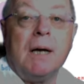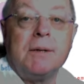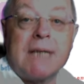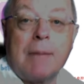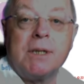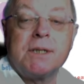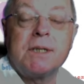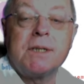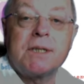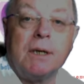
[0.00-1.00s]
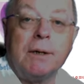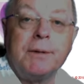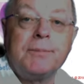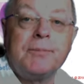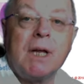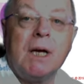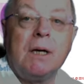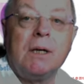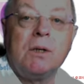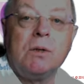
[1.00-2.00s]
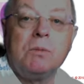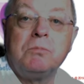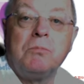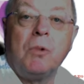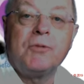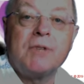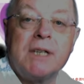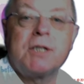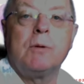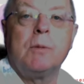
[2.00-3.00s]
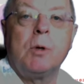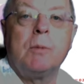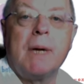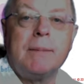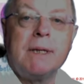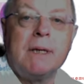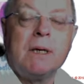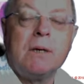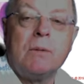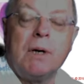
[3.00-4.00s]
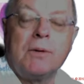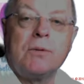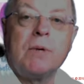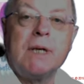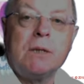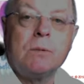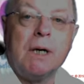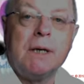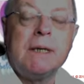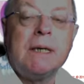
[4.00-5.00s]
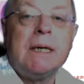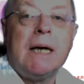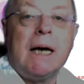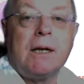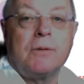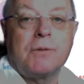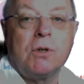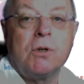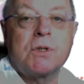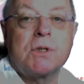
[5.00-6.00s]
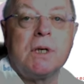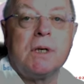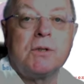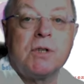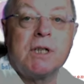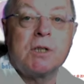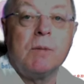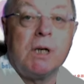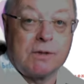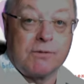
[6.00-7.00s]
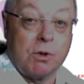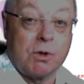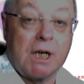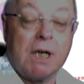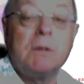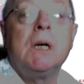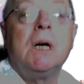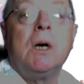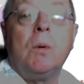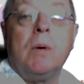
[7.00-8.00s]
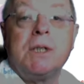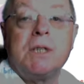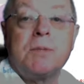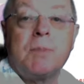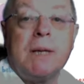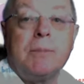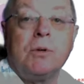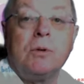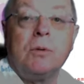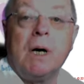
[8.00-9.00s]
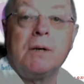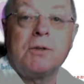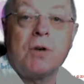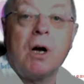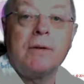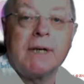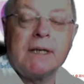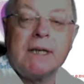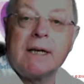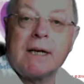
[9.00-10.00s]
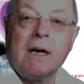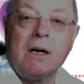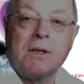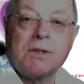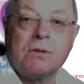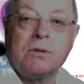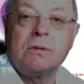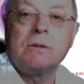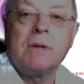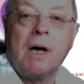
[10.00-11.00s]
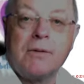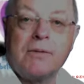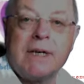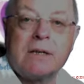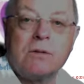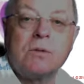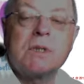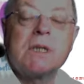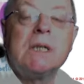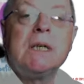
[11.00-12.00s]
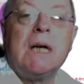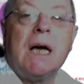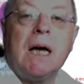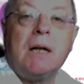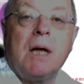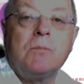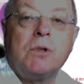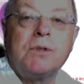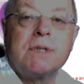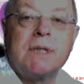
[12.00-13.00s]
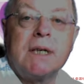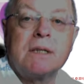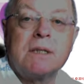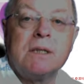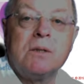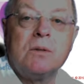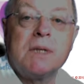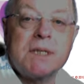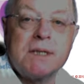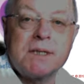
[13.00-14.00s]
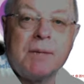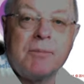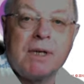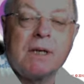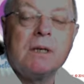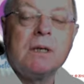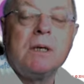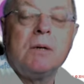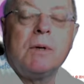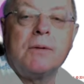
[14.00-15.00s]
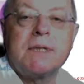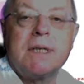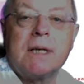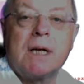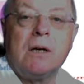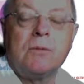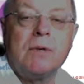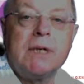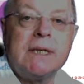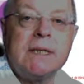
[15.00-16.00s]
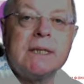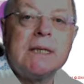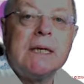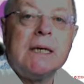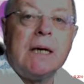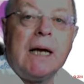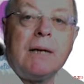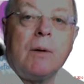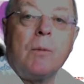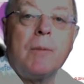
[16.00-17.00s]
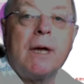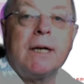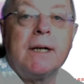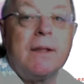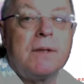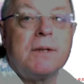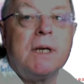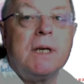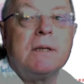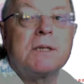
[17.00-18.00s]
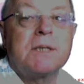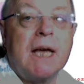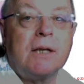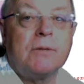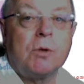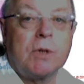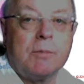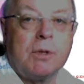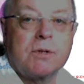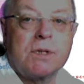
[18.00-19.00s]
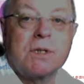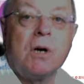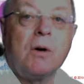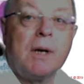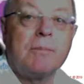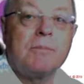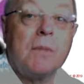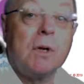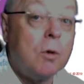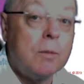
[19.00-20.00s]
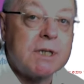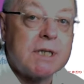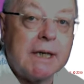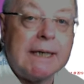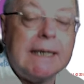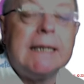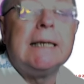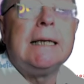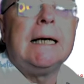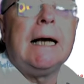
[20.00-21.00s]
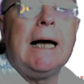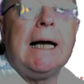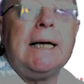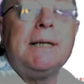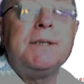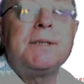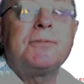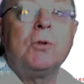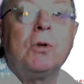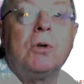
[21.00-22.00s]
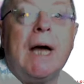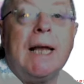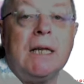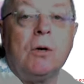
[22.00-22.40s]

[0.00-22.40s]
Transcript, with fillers: tablets and so on, who want to listen to a book maybe rather than read one. And of course, traditional market for audio, which is people driving in their cars or other vehicles and wanting to listen to something when obviously they can't read. Anyway, one way or another, the sale of audiobooks has gone up enormously, and for any